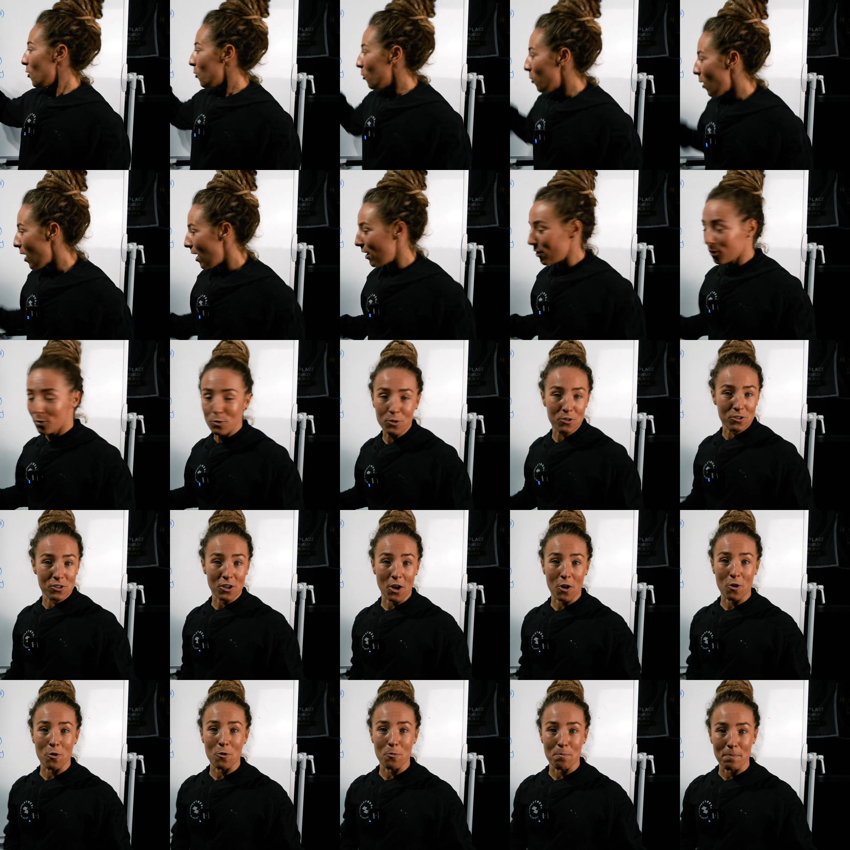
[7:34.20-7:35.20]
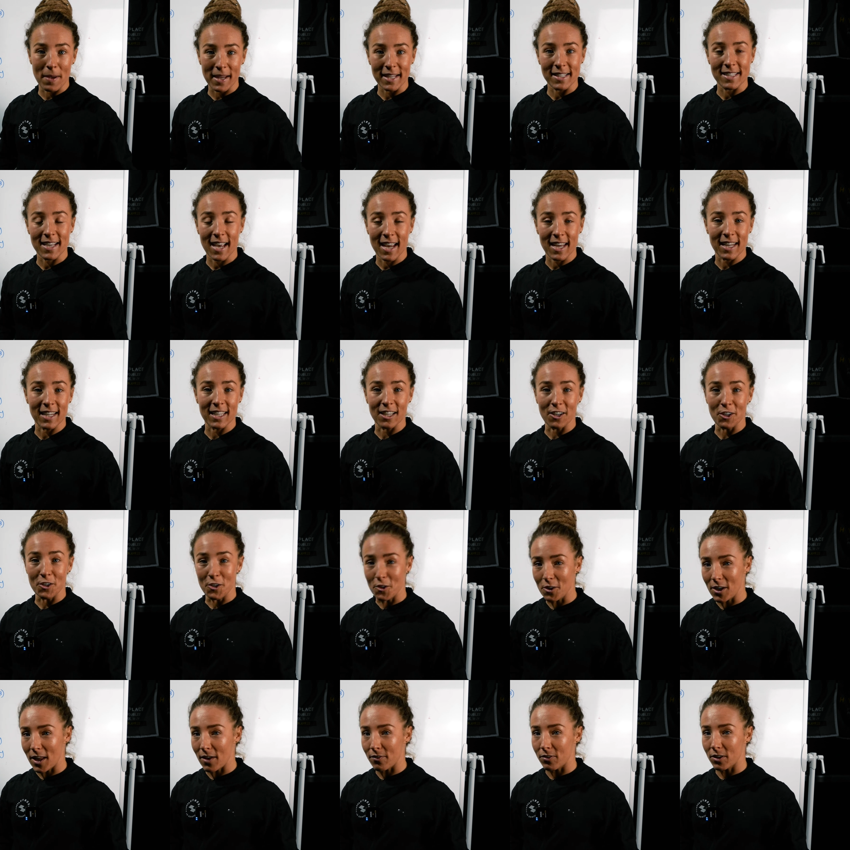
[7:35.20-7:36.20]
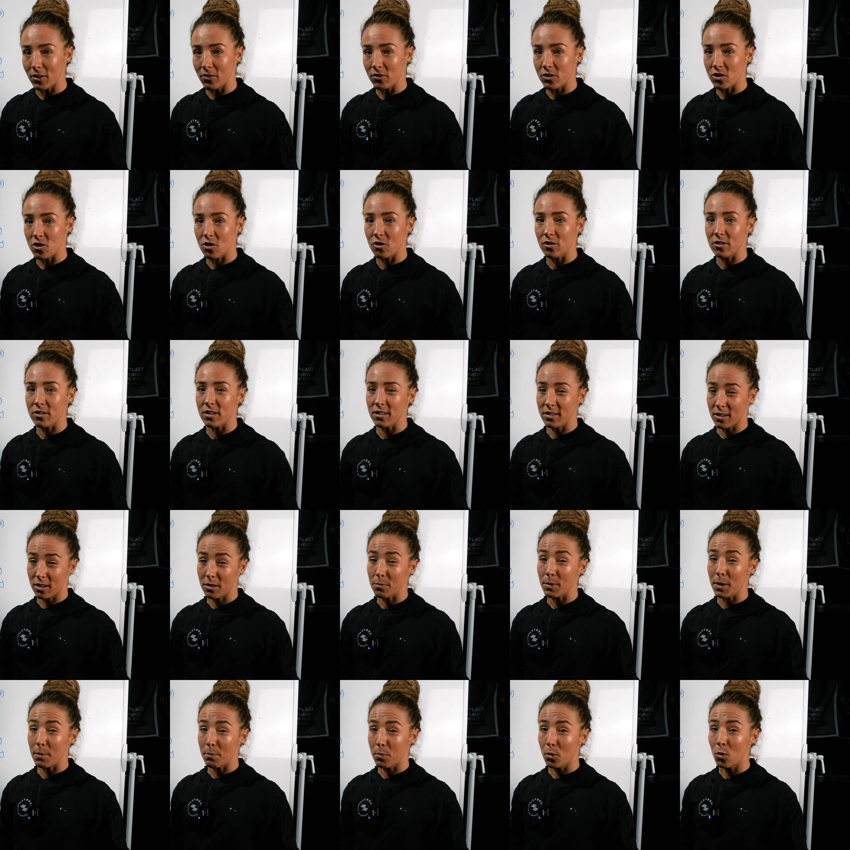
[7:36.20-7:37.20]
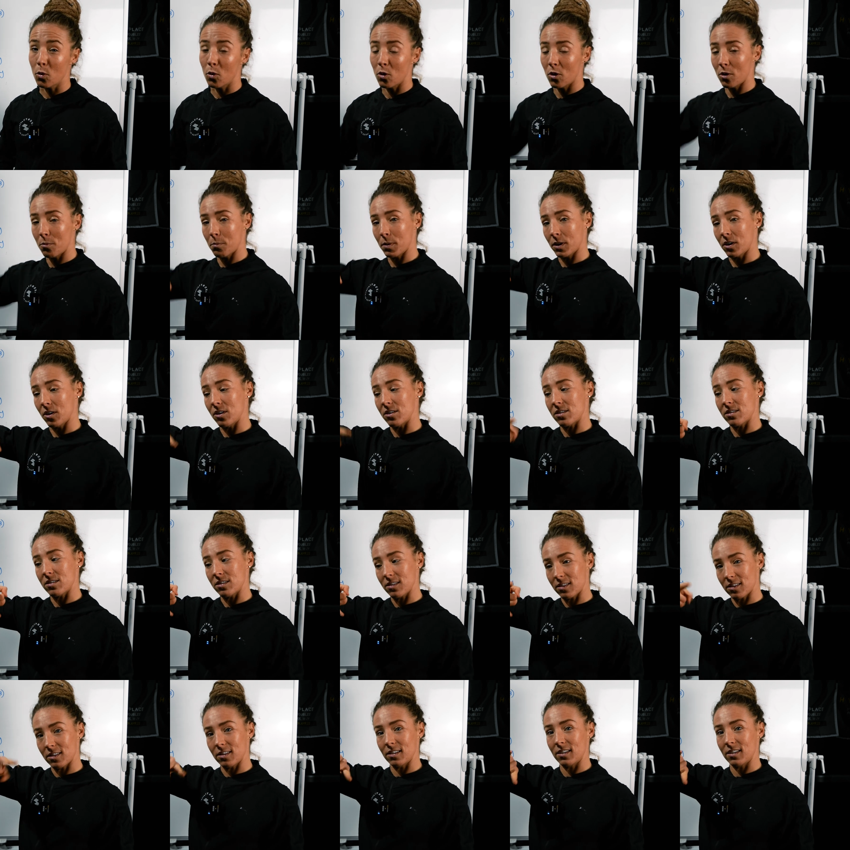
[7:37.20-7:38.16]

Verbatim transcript: while also maintaining a good level of endurance is going to be important because